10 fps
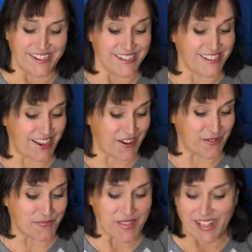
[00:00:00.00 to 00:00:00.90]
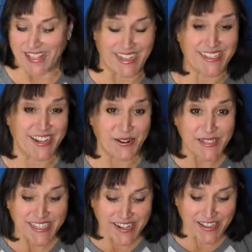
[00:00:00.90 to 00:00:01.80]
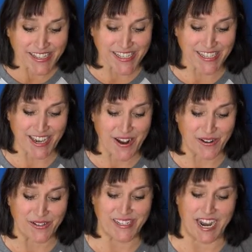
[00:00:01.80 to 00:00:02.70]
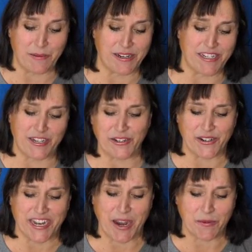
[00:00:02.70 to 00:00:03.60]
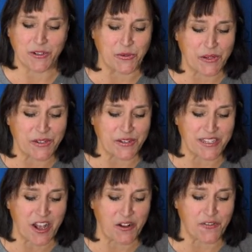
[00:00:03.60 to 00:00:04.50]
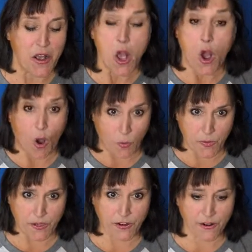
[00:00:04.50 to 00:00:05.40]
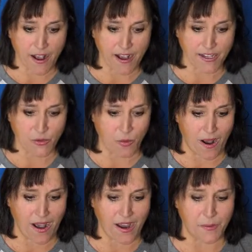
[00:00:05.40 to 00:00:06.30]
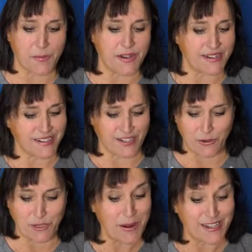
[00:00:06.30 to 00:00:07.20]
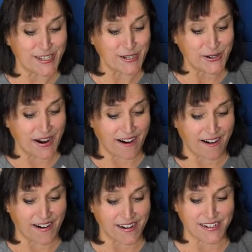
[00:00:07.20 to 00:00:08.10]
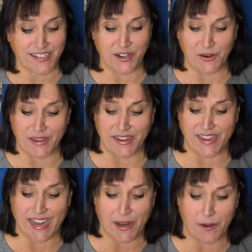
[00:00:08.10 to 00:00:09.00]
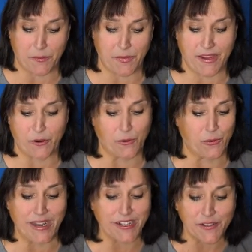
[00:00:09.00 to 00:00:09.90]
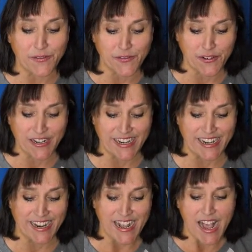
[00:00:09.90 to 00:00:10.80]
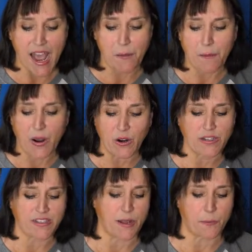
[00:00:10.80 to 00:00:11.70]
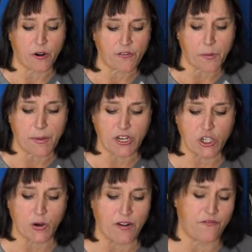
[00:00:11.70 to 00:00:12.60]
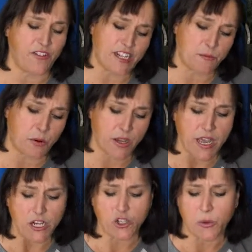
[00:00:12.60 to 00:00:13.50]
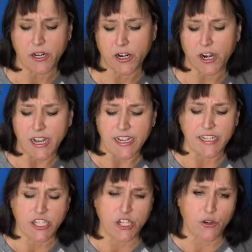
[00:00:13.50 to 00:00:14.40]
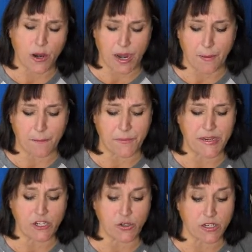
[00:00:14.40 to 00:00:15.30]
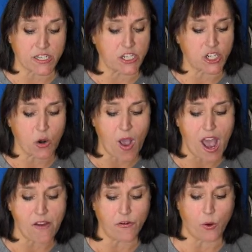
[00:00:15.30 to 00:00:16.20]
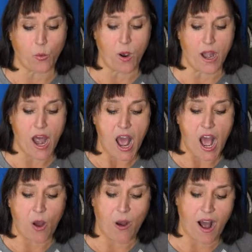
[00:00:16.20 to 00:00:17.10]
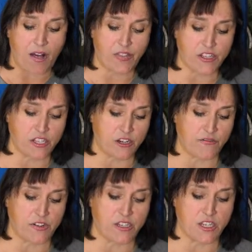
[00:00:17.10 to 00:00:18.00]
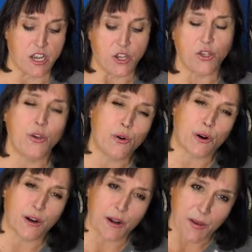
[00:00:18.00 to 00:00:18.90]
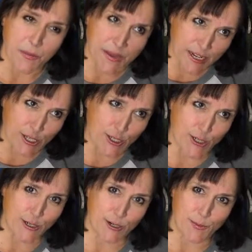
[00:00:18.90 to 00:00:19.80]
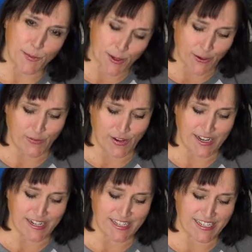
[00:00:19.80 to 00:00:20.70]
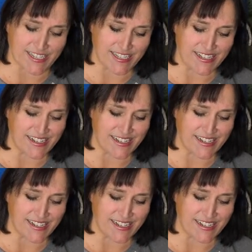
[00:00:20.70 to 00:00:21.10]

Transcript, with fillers: So, Let's go and start the show. Time to turn your camera toward yourself. Open your eyes wide, but don't smile too hard so you can be wrinkle free. And post that perfect picture on Facebook, Twitter, Instagram, Pinterest to show everyone how on the surface your picture perfect.